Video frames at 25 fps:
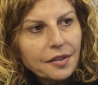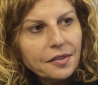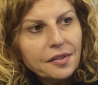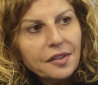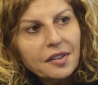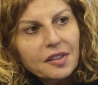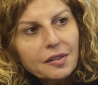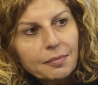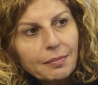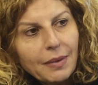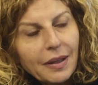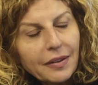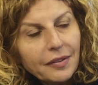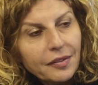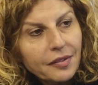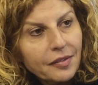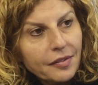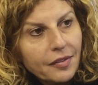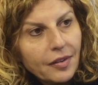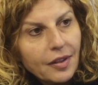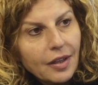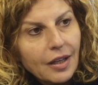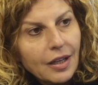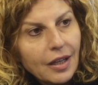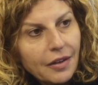6
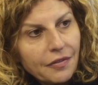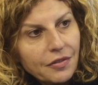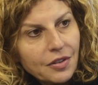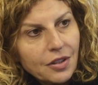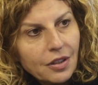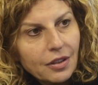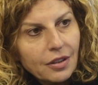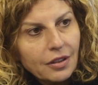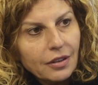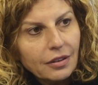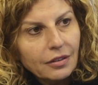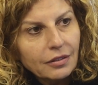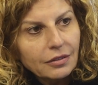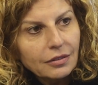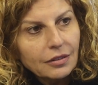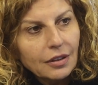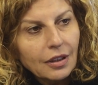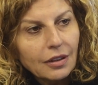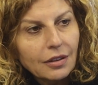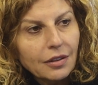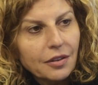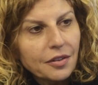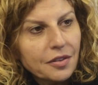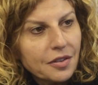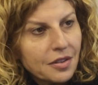months after
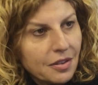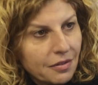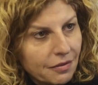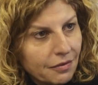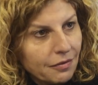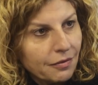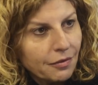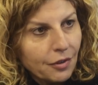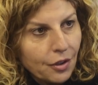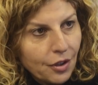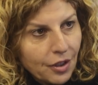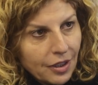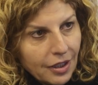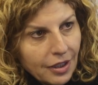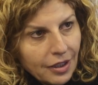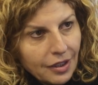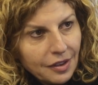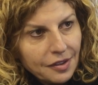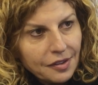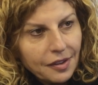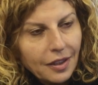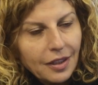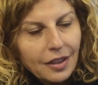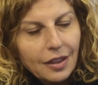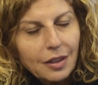I lost
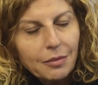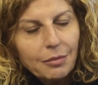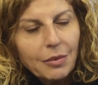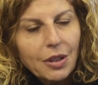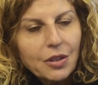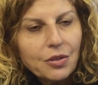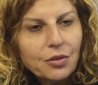Veronique Sakr, yes.